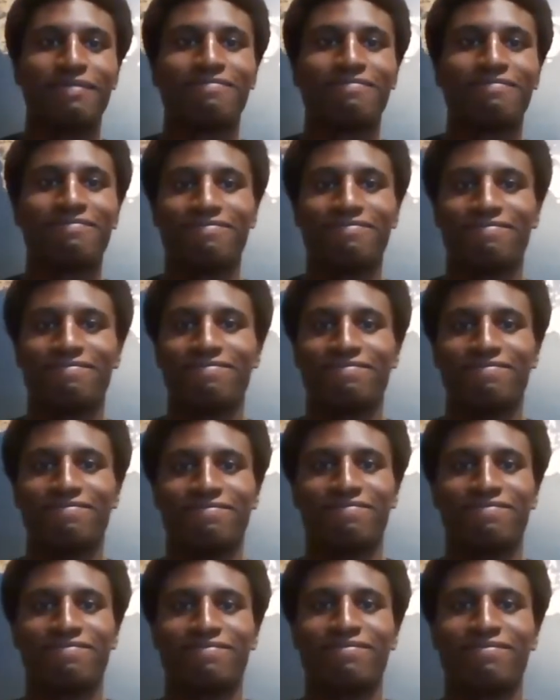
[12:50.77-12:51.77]
Thank you.
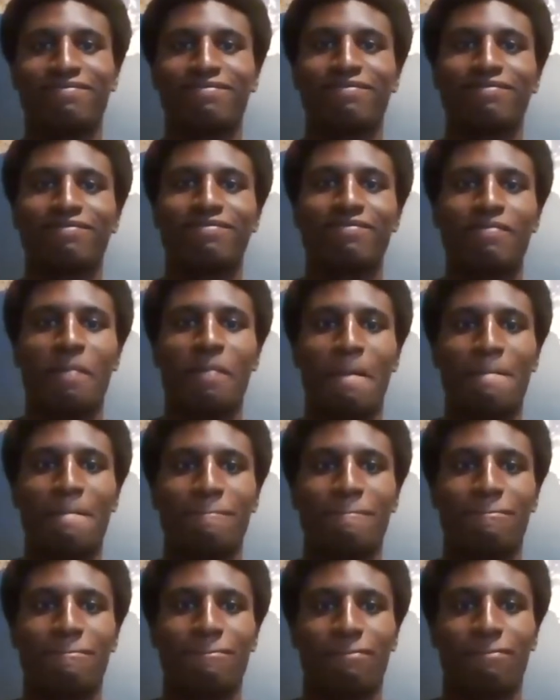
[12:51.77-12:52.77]

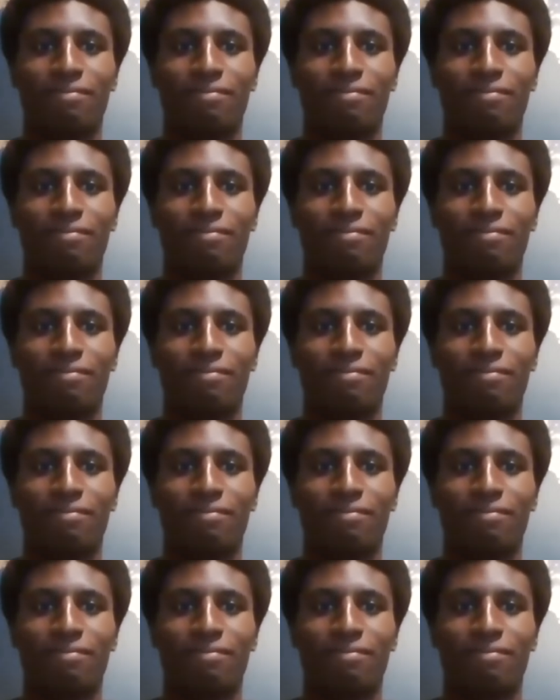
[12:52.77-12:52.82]
How about you,